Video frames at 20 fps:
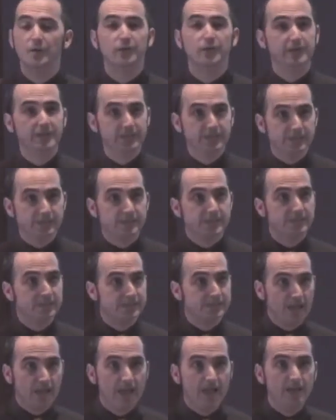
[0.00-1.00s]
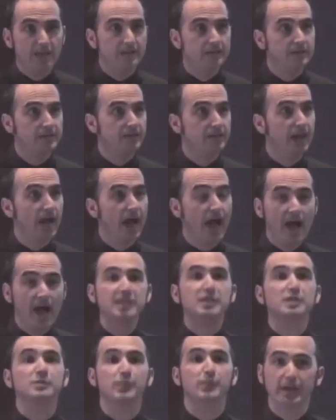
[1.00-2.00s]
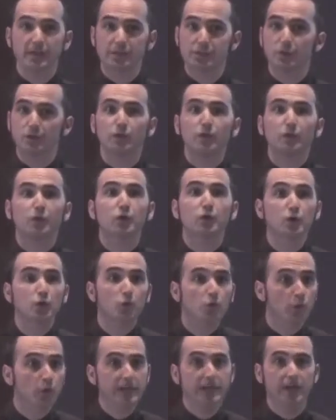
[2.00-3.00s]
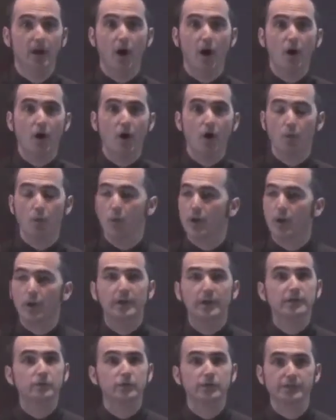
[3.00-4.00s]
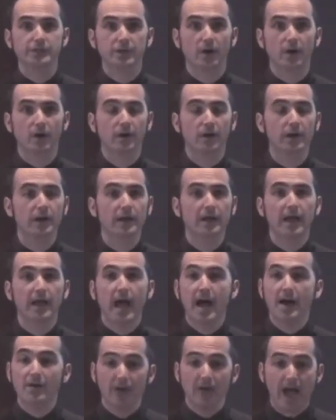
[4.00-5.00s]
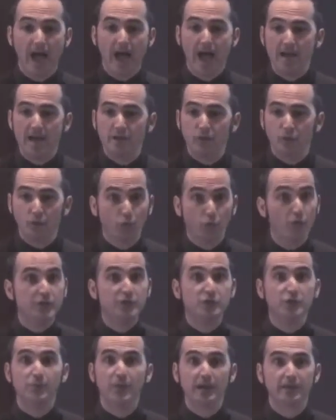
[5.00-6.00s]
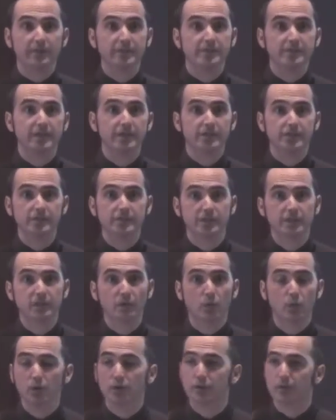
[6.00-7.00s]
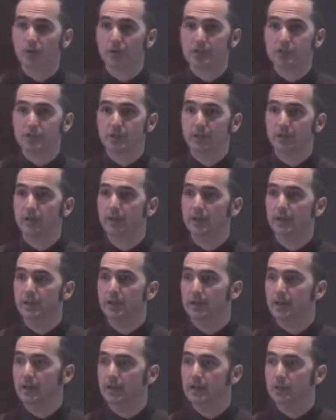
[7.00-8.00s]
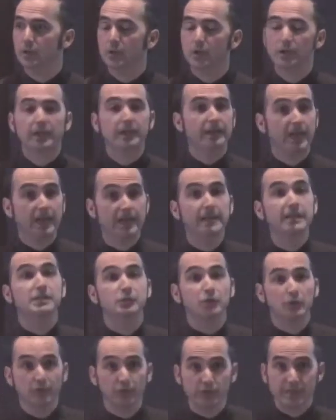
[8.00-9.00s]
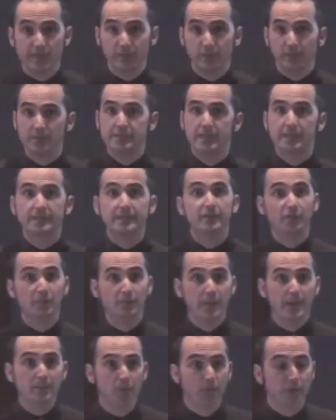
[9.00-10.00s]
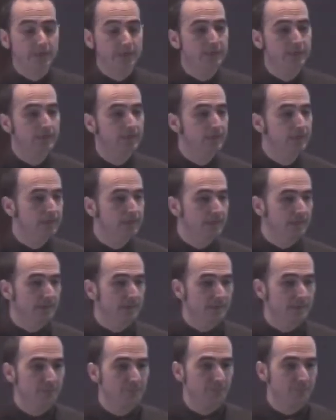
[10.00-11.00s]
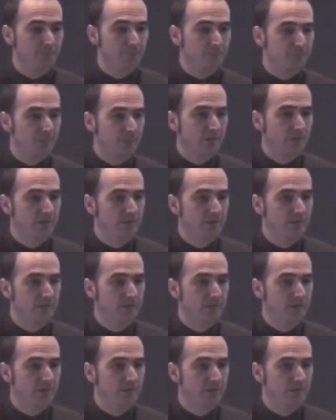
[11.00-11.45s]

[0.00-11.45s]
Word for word: of these 10 aspects of who we are, what our interests are, have had rich manifestations in the world of religion. Uh, you look at, at, history, for example, this idea of memory. Um,